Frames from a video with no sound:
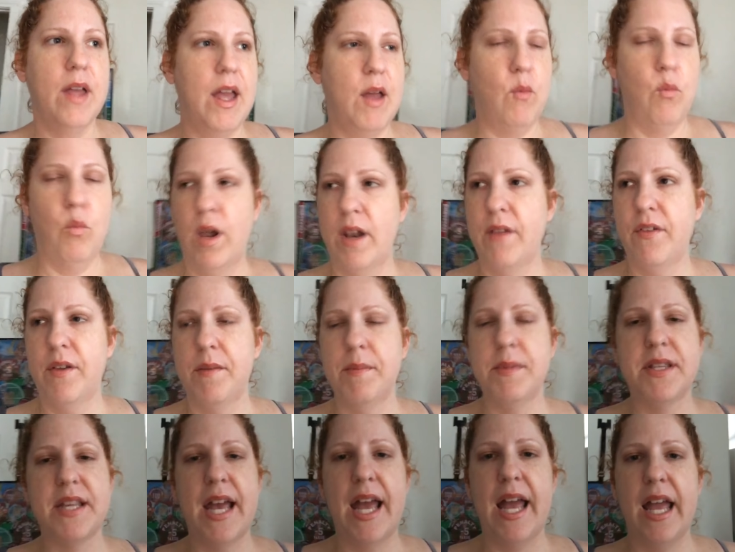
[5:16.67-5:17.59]
and one of
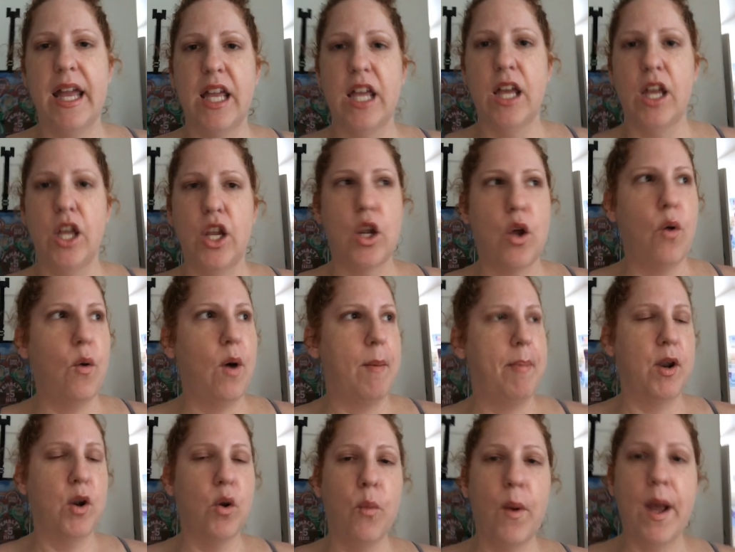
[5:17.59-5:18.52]
them saying, you know, I
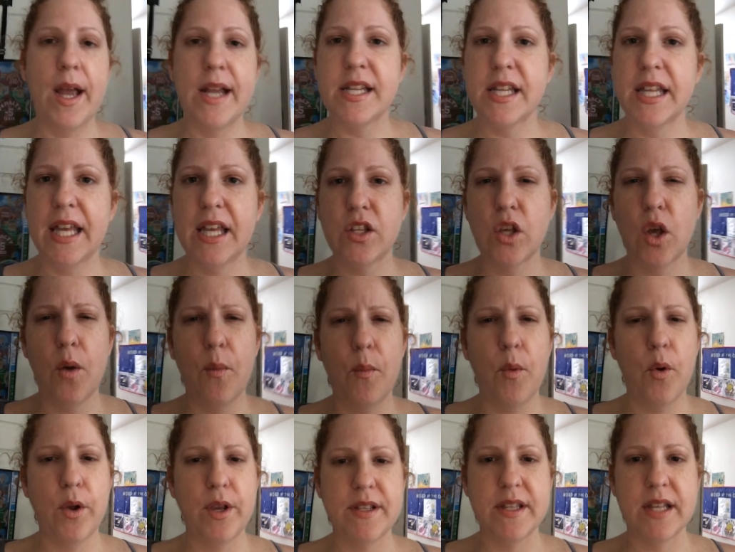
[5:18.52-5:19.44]
better wait till he gets
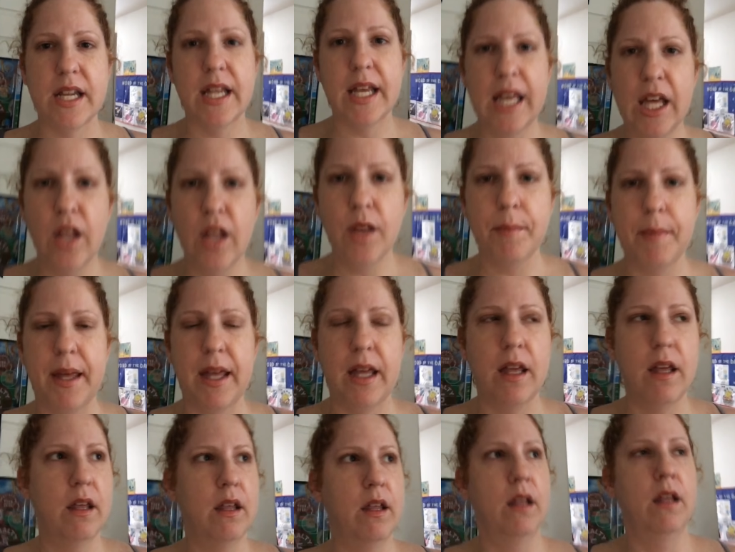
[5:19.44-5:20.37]
home or he's going to kill
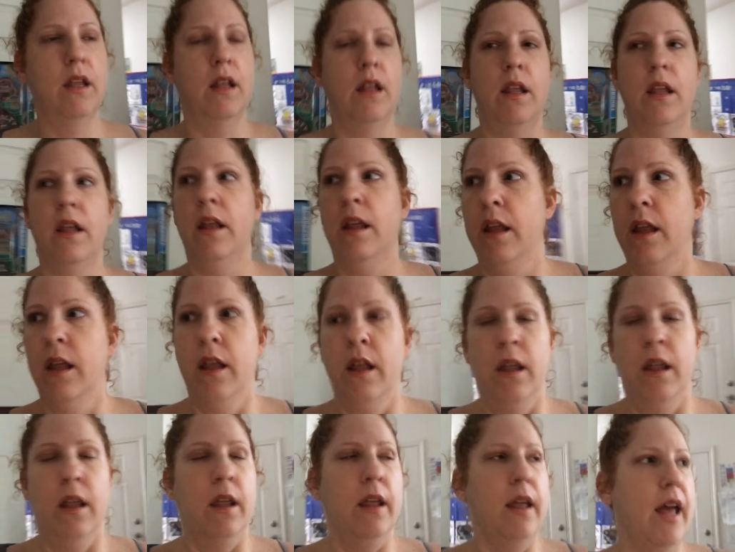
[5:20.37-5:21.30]
me.
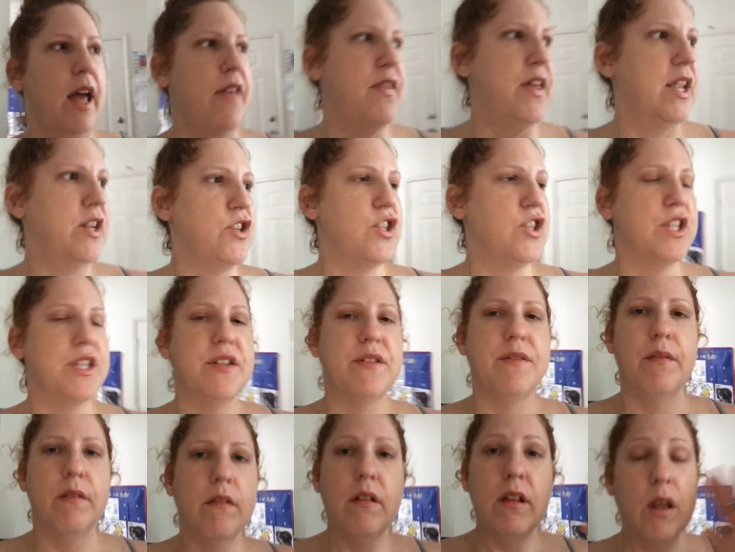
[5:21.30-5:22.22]
And then
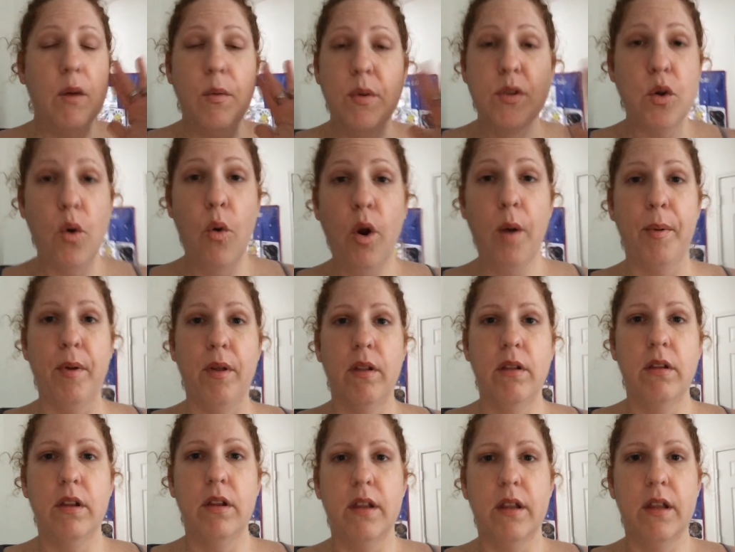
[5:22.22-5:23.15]
just, it was
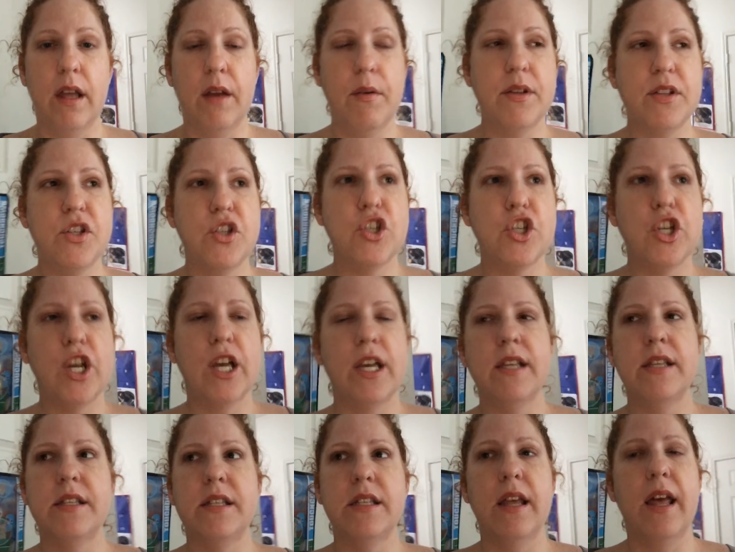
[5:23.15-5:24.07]
horrible. It was
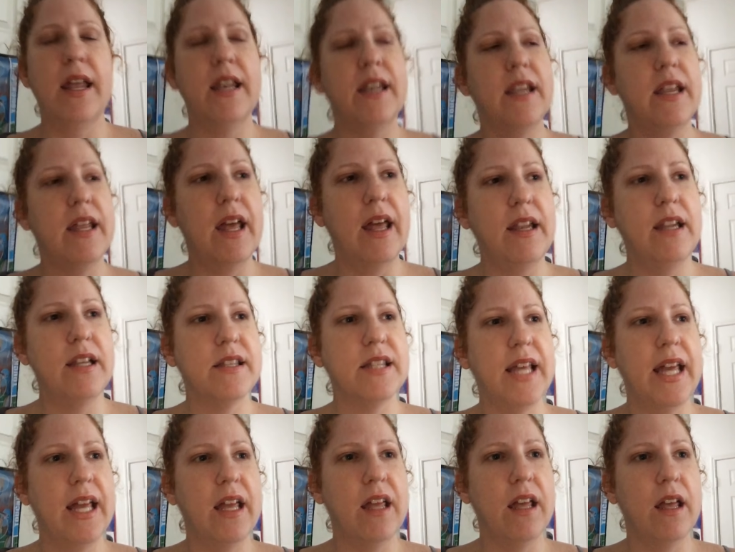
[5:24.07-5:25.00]
just, and
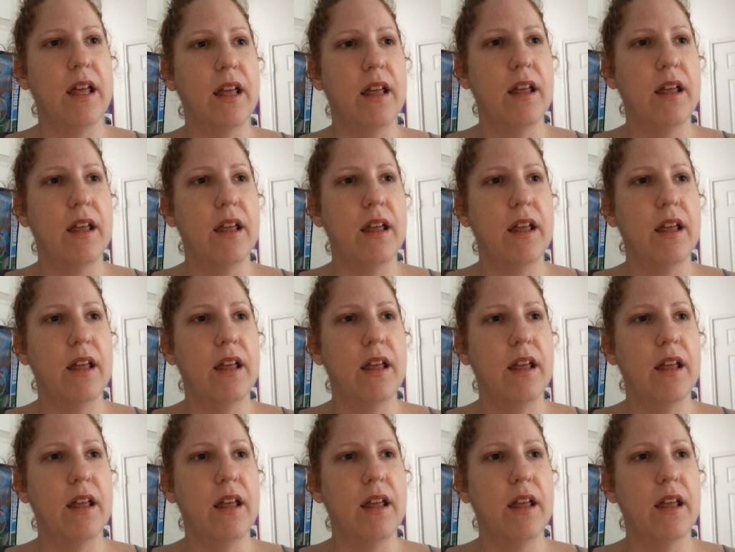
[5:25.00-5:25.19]
it's like,